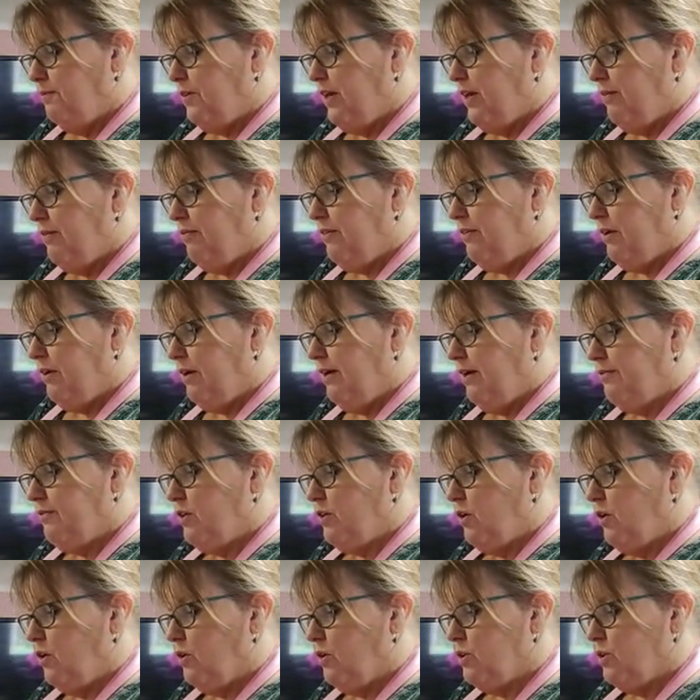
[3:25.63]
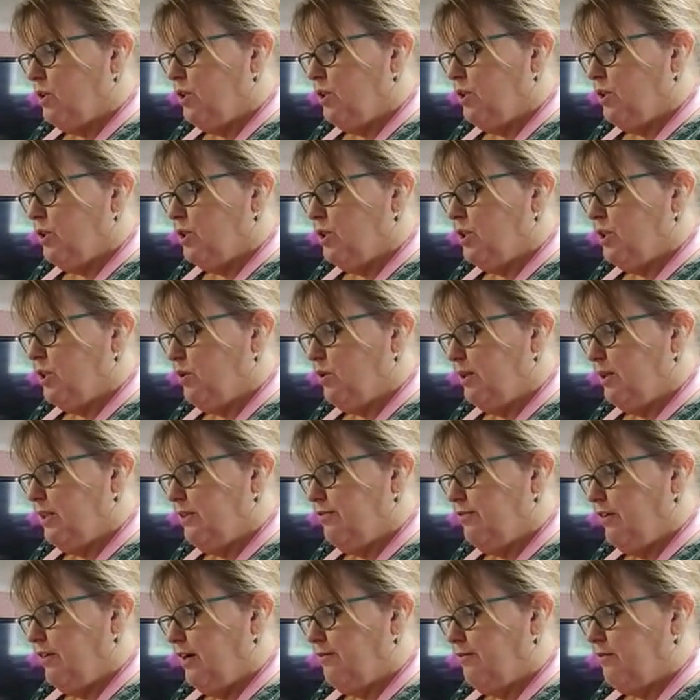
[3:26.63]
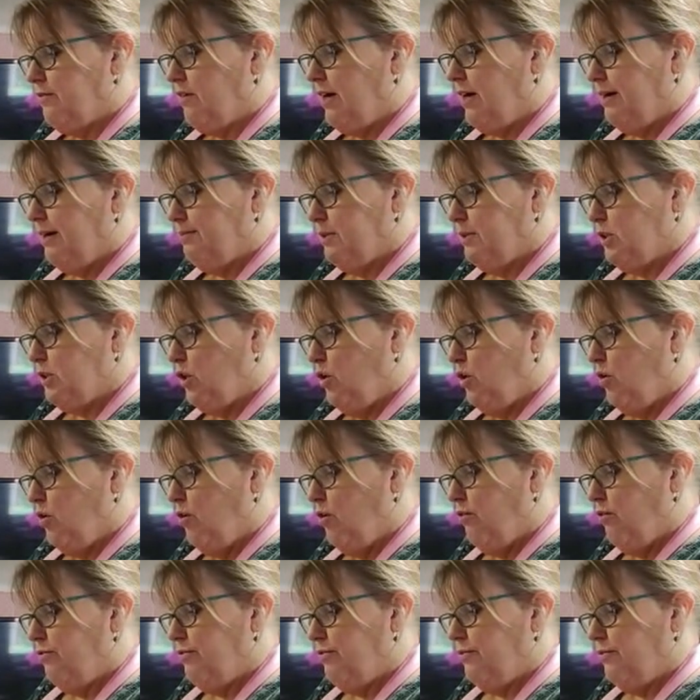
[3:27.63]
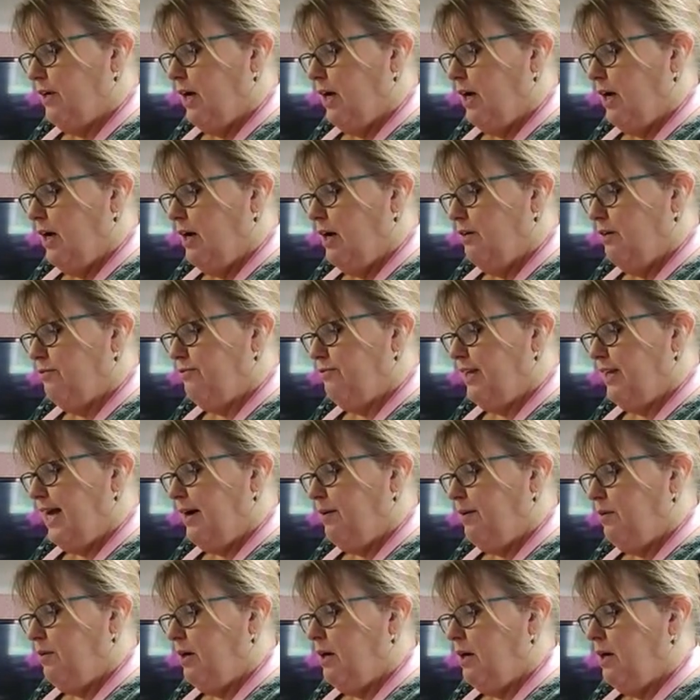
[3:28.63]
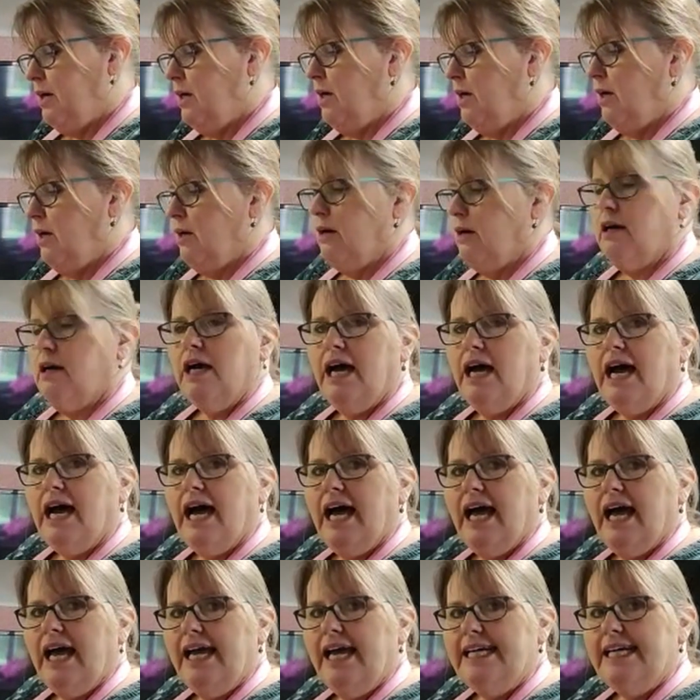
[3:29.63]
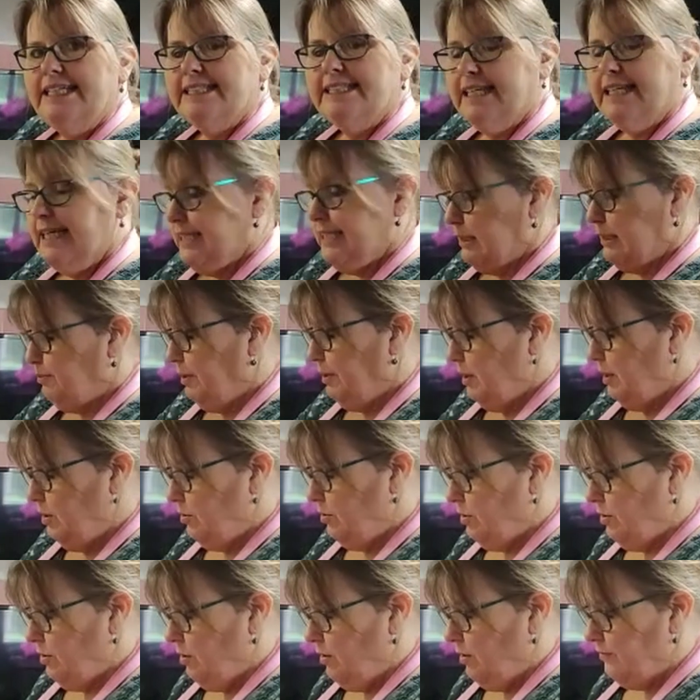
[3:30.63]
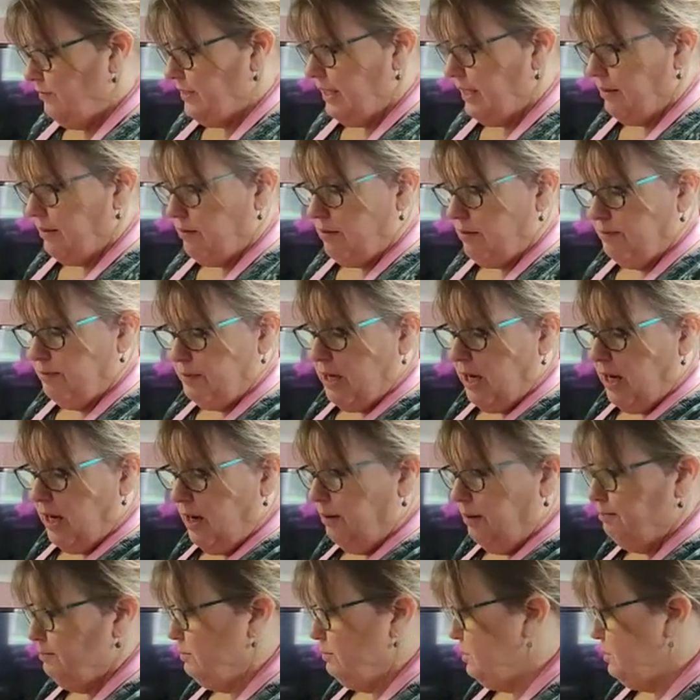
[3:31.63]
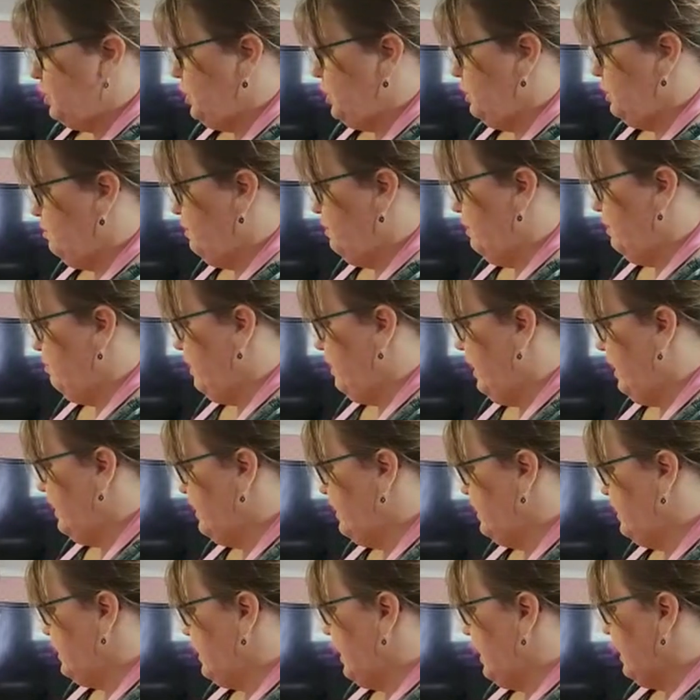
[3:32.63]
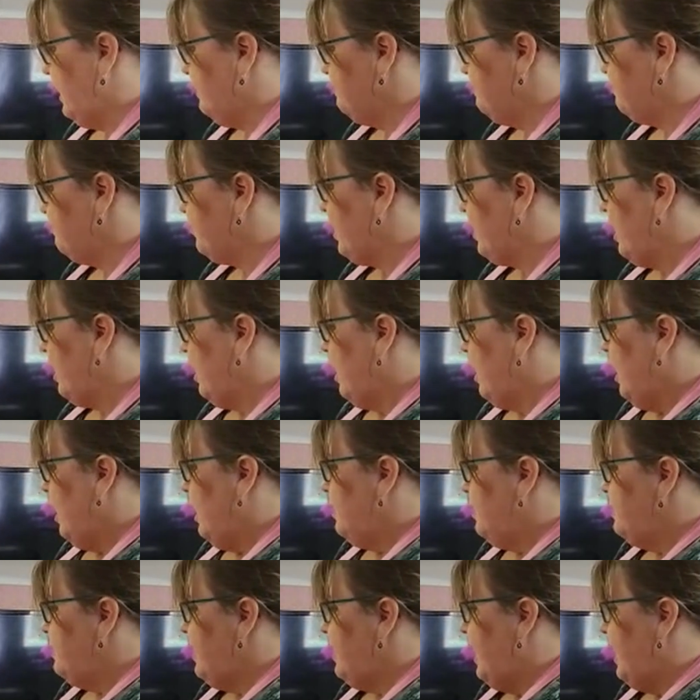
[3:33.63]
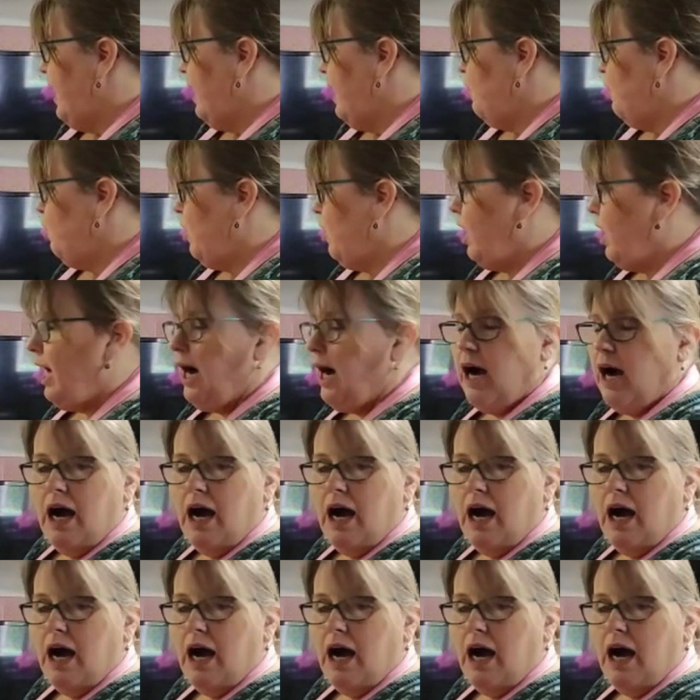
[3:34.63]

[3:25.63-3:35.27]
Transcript: given I've got 225 grams of flour, a teaspoon of xanthan gum should be plenty. Now,